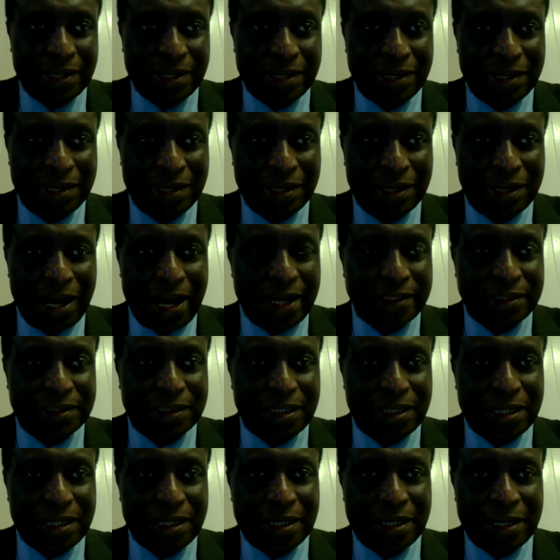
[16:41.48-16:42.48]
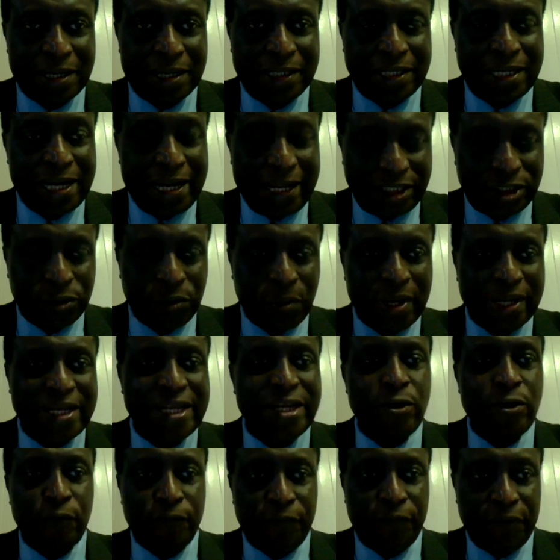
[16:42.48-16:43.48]
it led to an
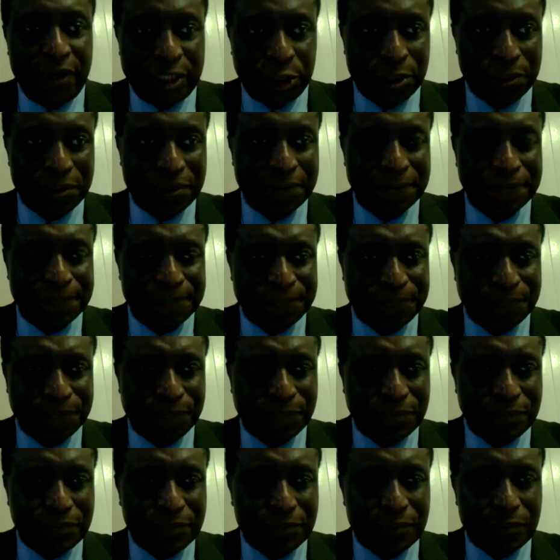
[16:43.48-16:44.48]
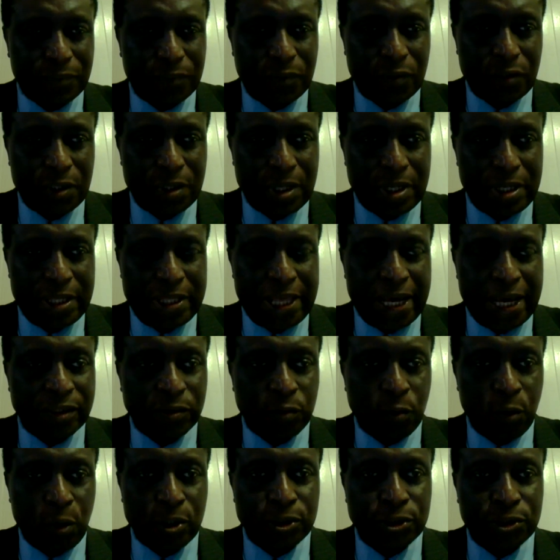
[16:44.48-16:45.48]
innovation that
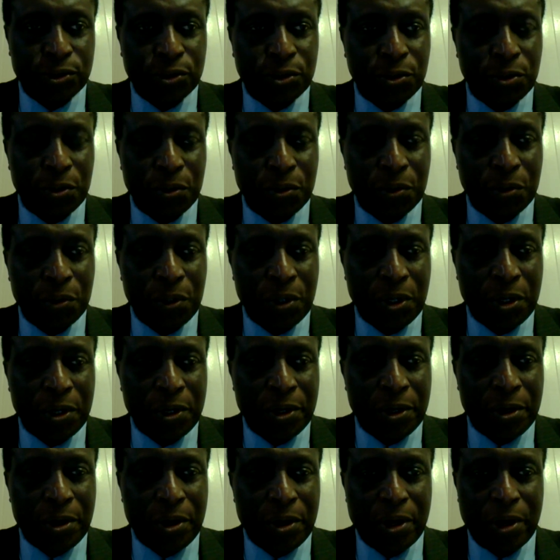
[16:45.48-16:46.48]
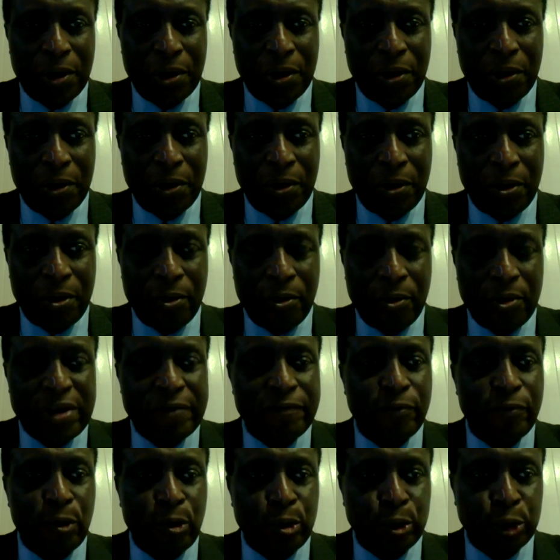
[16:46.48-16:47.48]
was to
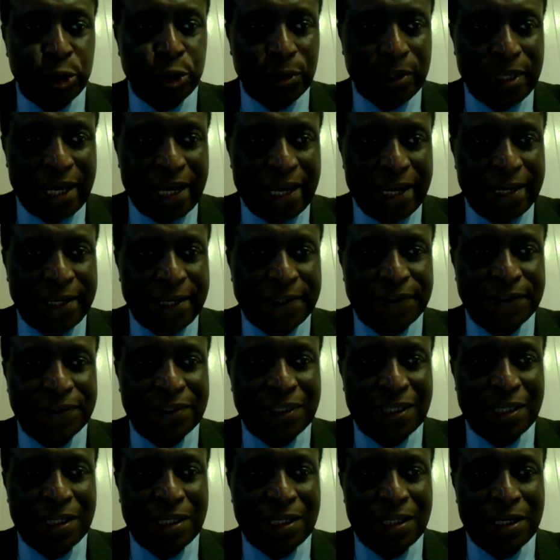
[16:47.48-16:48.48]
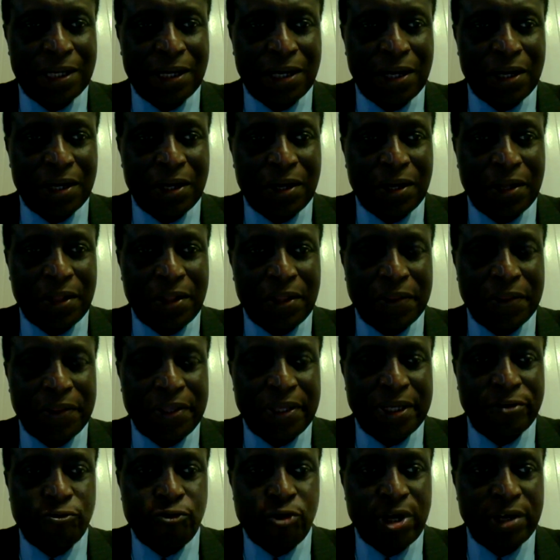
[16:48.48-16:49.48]
revolutionize
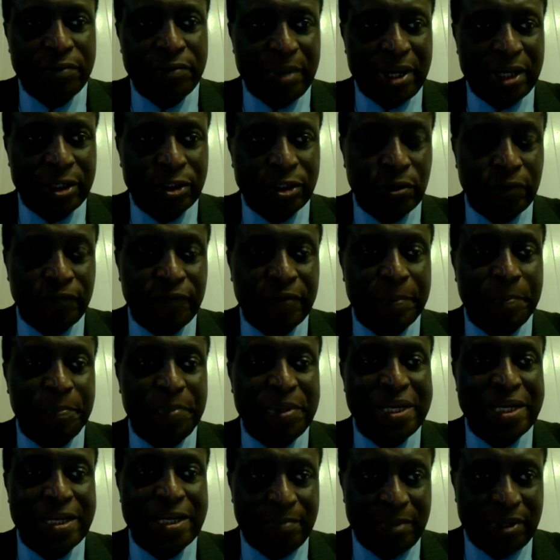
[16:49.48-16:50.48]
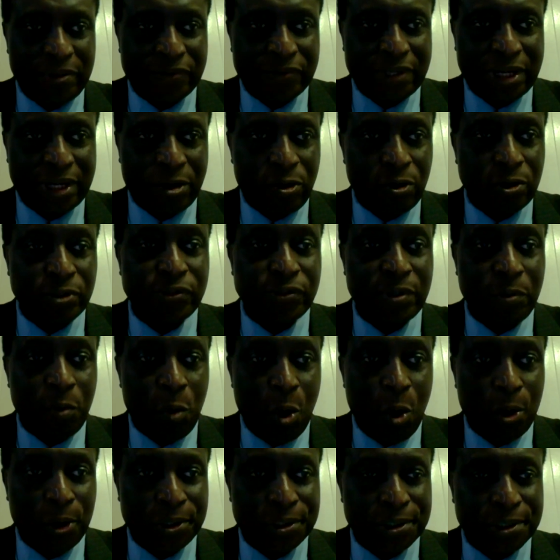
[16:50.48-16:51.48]
the treatment of epidemics across the
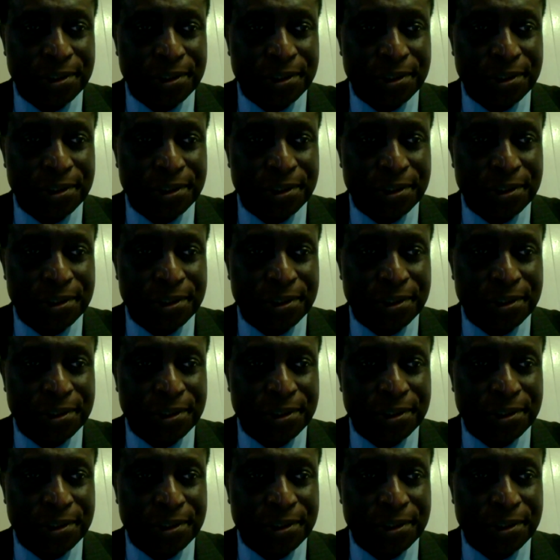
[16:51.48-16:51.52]
world.